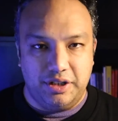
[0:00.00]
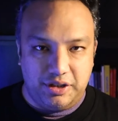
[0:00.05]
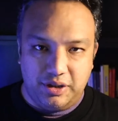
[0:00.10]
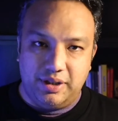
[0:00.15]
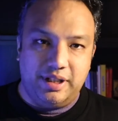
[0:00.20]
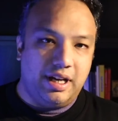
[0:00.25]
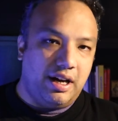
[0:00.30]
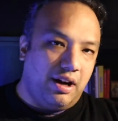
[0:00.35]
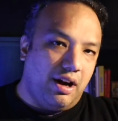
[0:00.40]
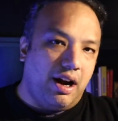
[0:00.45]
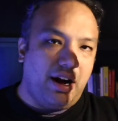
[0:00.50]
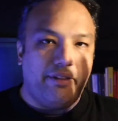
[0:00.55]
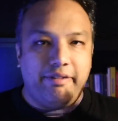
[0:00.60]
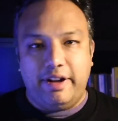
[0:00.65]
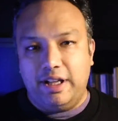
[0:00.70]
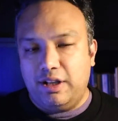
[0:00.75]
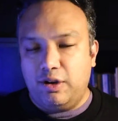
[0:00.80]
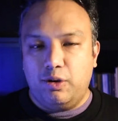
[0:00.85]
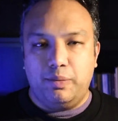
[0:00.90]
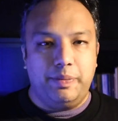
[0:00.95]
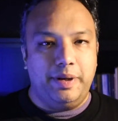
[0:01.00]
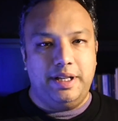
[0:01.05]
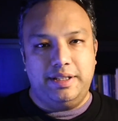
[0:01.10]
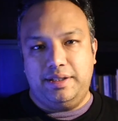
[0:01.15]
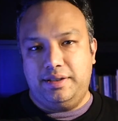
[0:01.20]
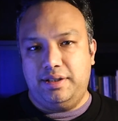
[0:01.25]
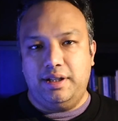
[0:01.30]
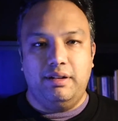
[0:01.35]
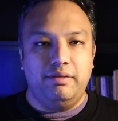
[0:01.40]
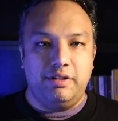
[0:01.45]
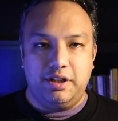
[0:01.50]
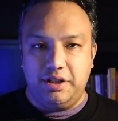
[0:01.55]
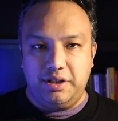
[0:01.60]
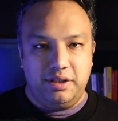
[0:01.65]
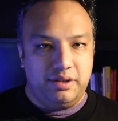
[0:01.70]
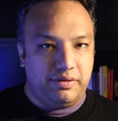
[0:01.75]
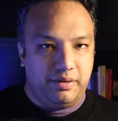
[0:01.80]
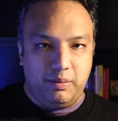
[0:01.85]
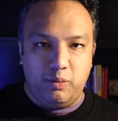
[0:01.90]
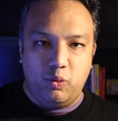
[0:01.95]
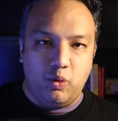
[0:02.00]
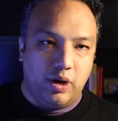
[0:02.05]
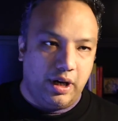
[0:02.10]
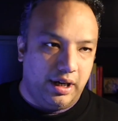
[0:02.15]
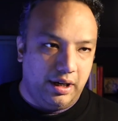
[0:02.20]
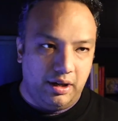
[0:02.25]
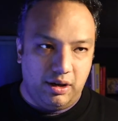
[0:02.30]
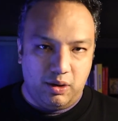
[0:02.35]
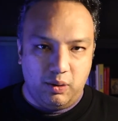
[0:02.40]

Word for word: So there are a lot of other OpenSSL versions from 1